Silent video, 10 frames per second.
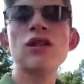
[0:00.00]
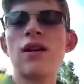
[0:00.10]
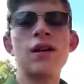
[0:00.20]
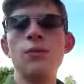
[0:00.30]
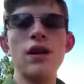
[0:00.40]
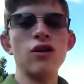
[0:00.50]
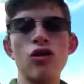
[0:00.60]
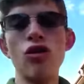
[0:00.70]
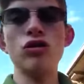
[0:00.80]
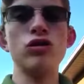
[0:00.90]
not going to be a
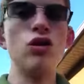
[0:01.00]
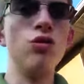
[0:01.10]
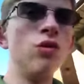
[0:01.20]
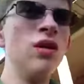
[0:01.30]
car show.